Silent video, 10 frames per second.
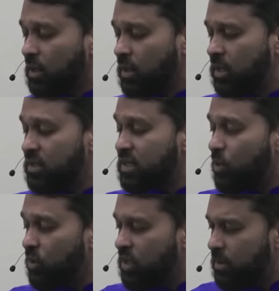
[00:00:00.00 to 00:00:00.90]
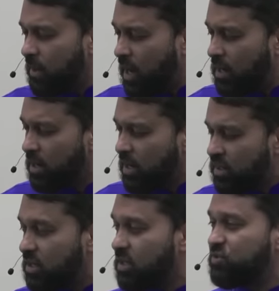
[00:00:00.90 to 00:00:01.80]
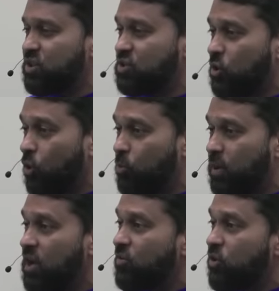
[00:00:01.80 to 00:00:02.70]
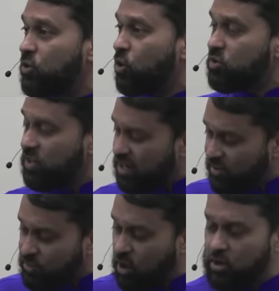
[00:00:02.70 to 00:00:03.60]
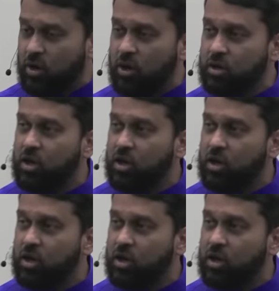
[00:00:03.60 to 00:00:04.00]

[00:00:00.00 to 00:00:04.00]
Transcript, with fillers: It is our iman that gives us hope. For those that have gone on,